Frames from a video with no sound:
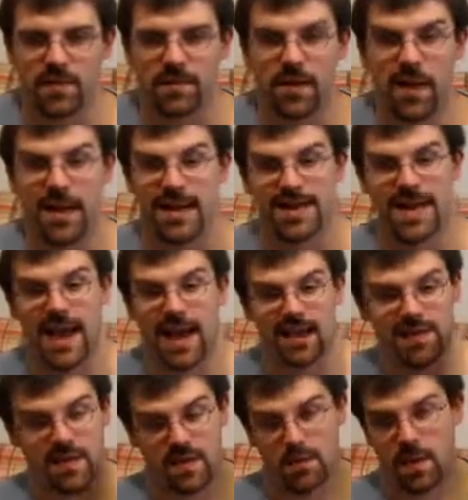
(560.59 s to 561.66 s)
fucking
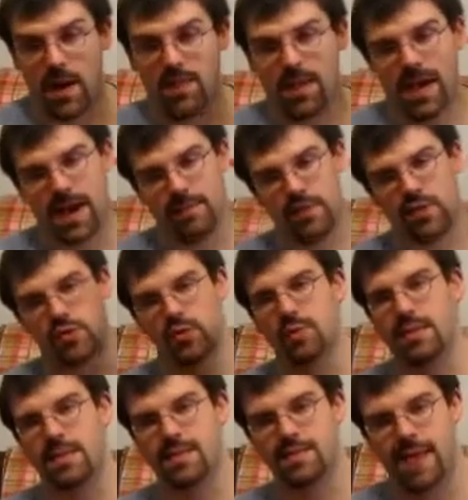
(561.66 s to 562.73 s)
tags, they spawn behind me, shoot
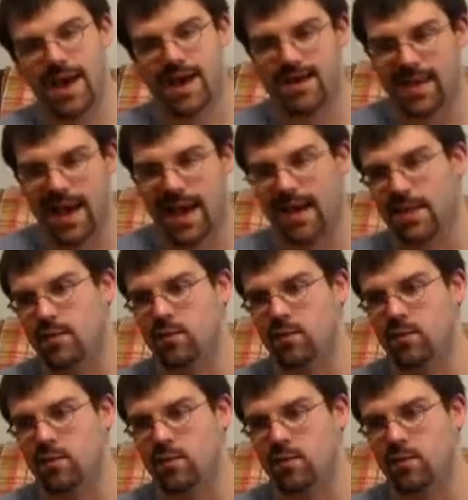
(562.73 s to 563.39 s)
me in the back of the head,